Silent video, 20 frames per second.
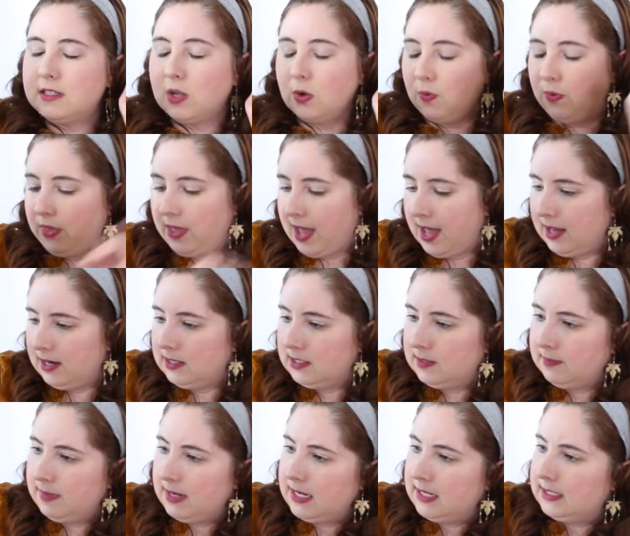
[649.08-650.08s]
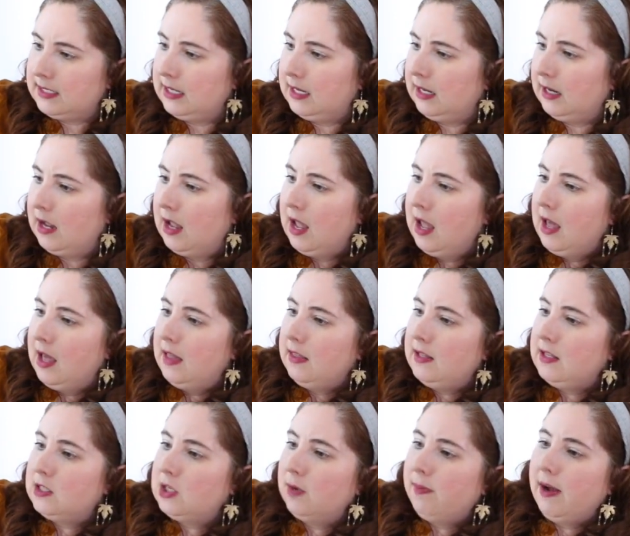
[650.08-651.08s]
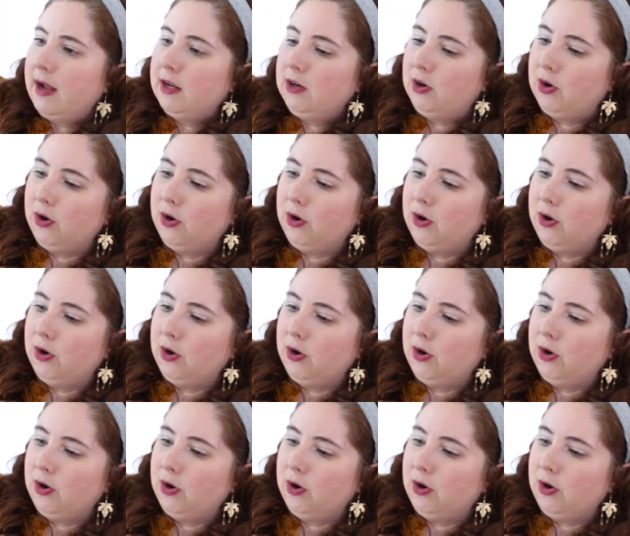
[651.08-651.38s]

so that is amazing. These are by